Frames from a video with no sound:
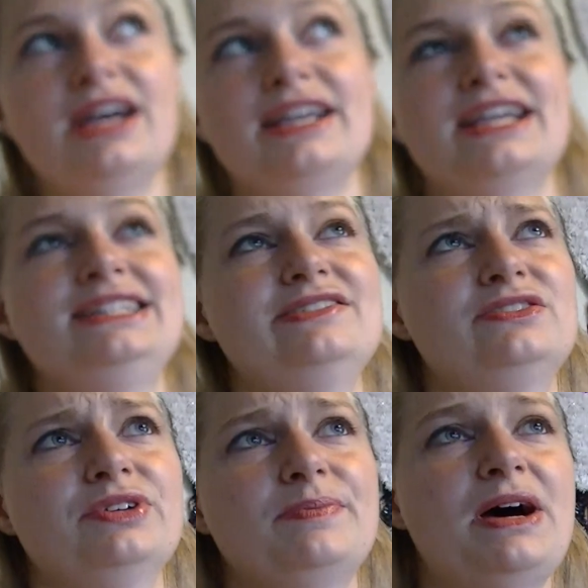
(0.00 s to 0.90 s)
I guess he was
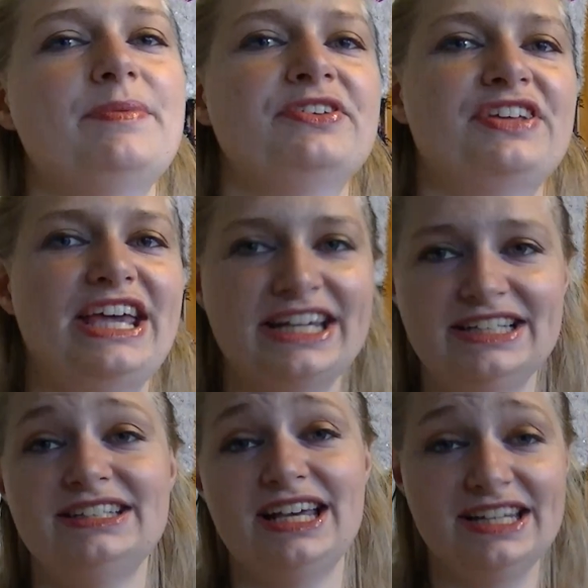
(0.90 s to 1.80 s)
really popular in the
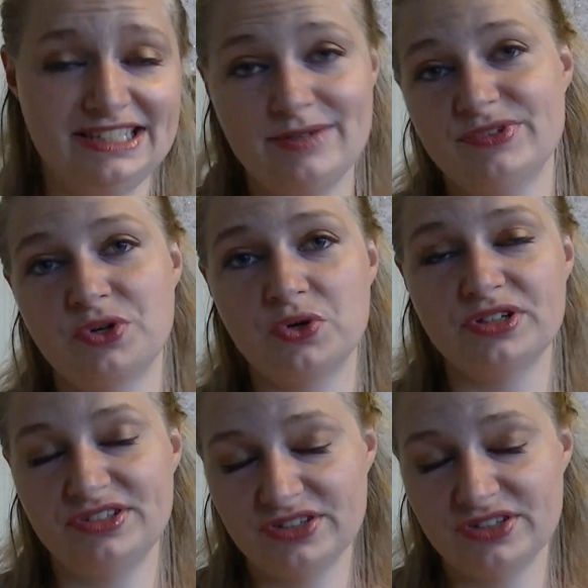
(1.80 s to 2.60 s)
80s, and his name was Goldust. He's